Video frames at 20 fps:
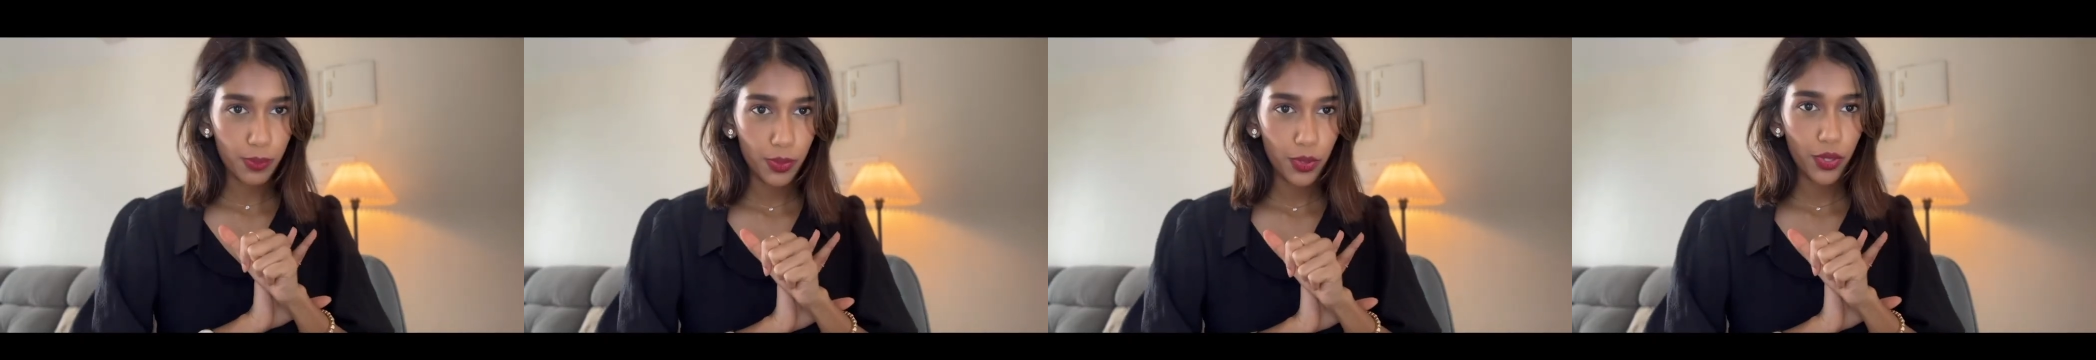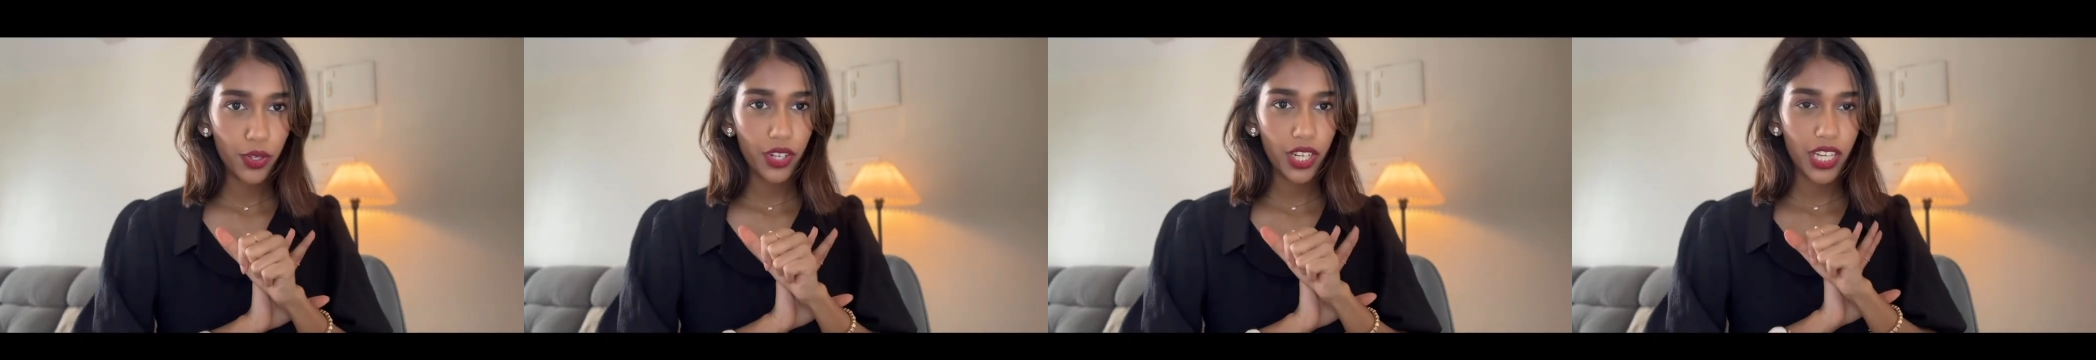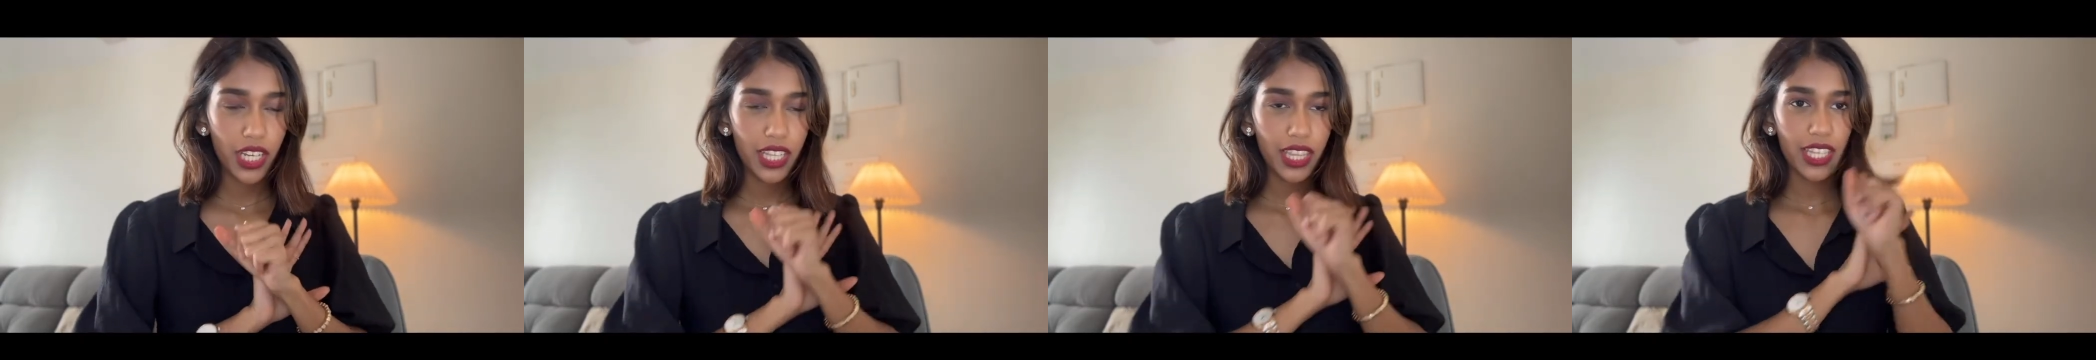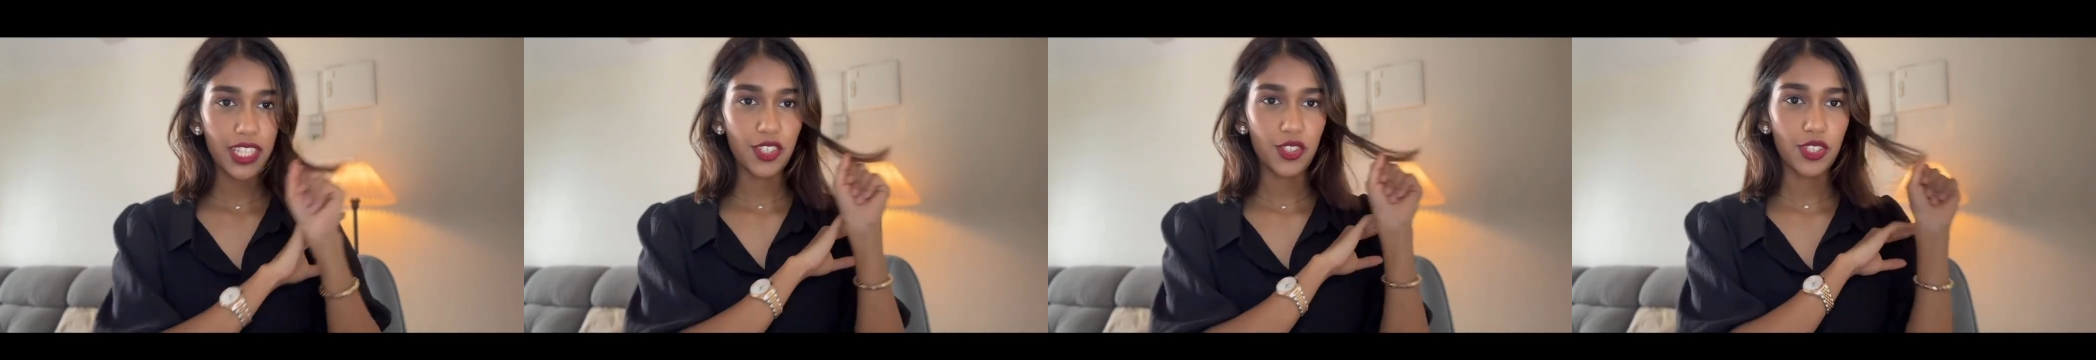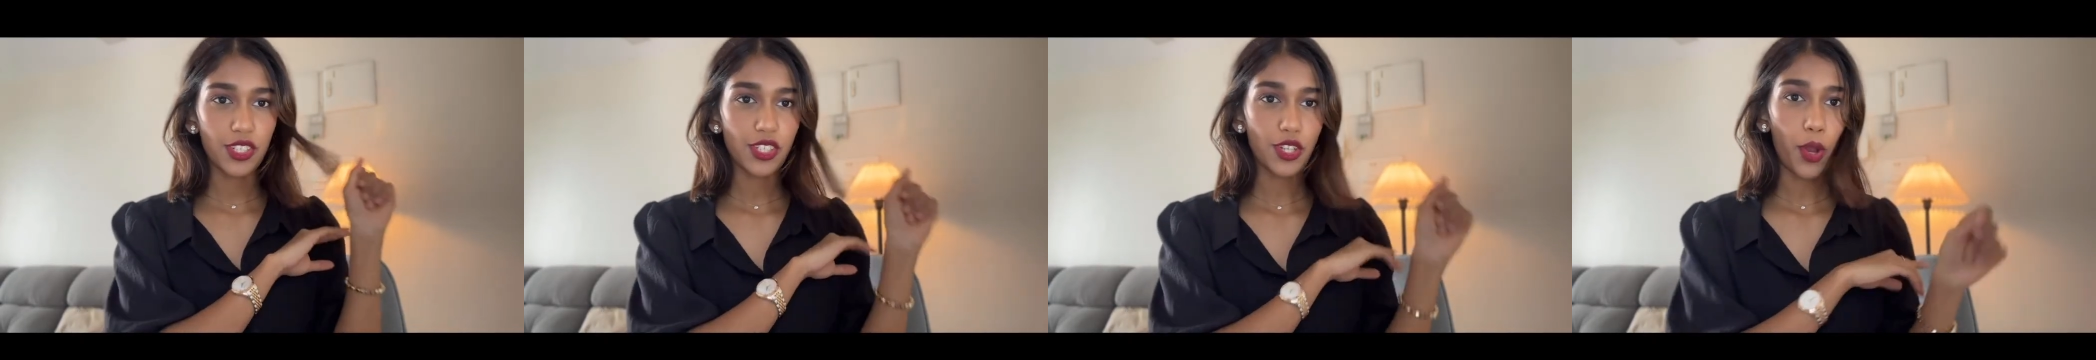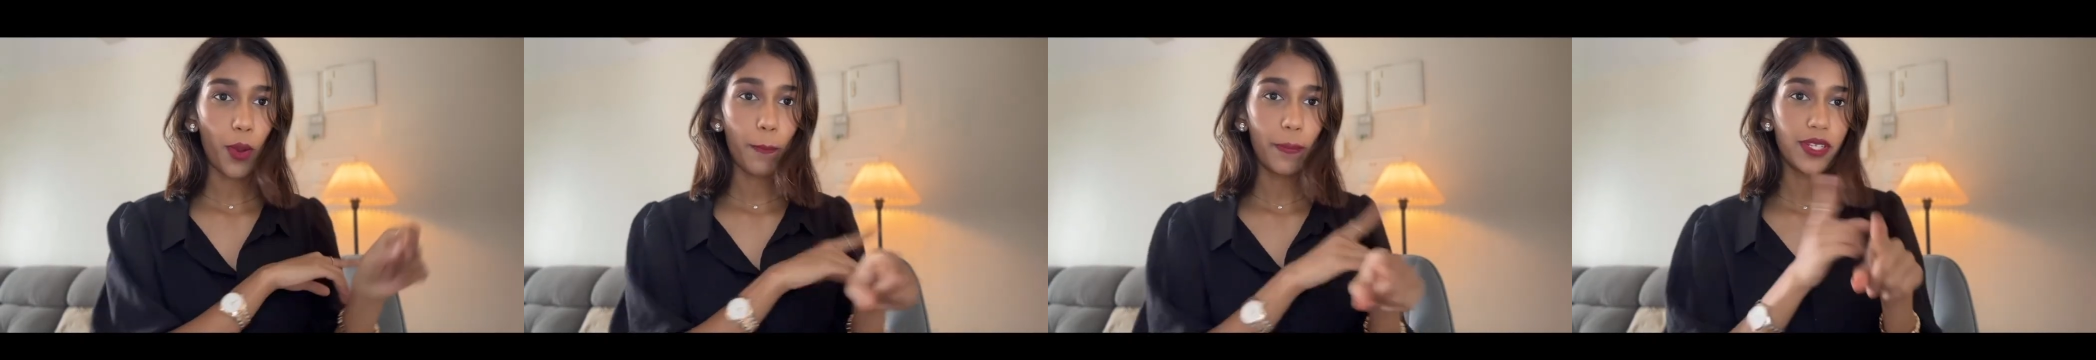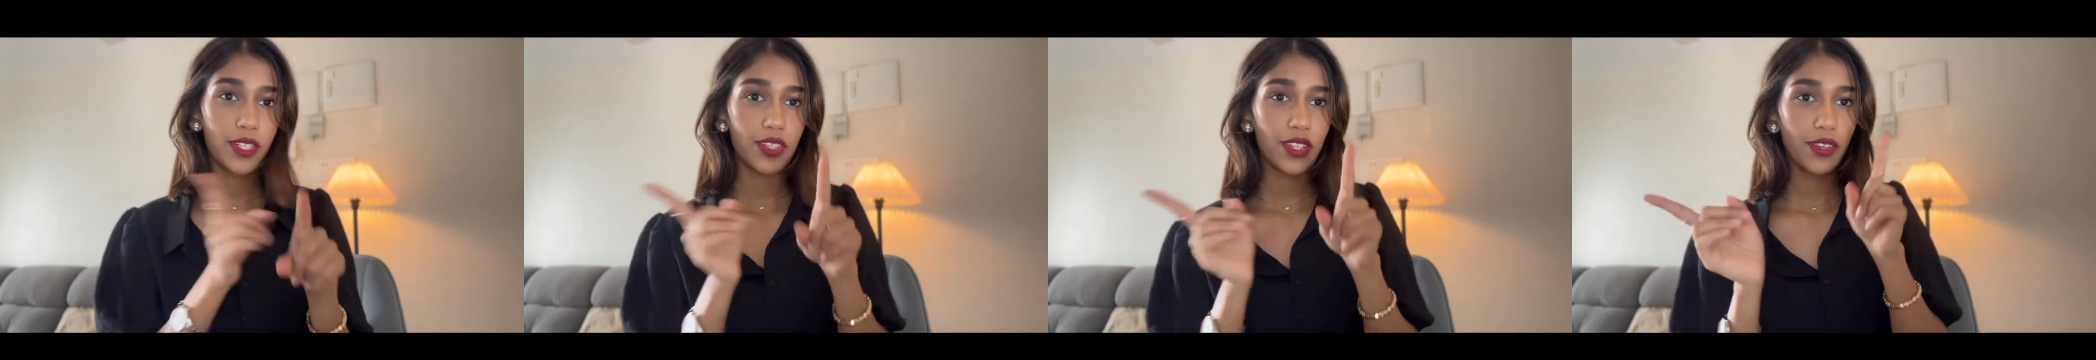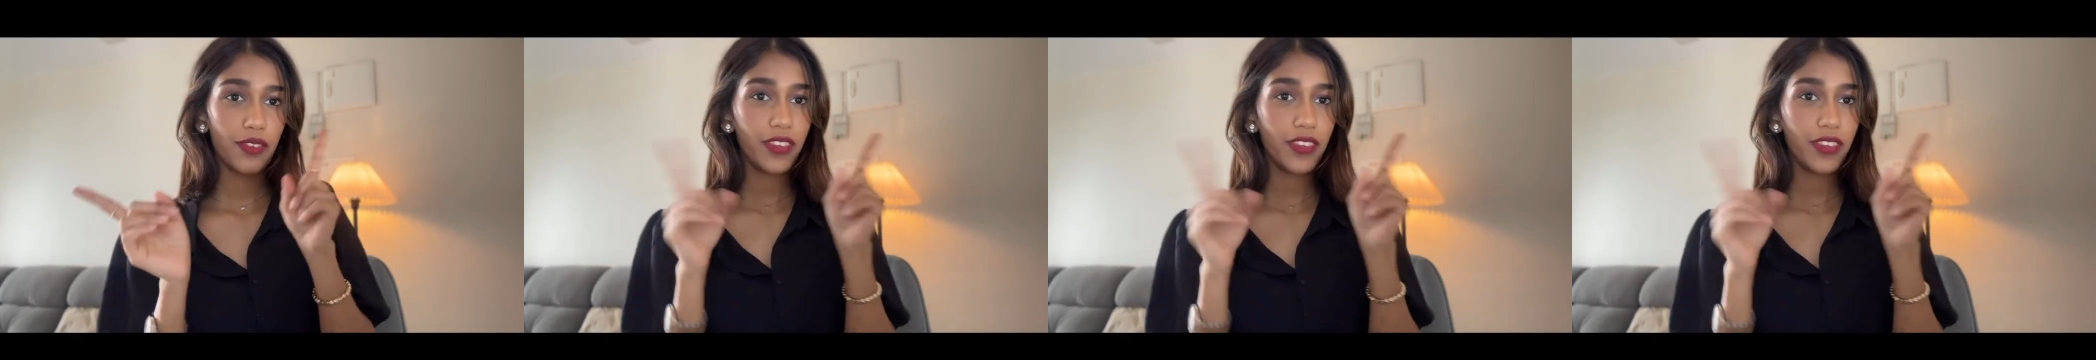boring, let's just hop into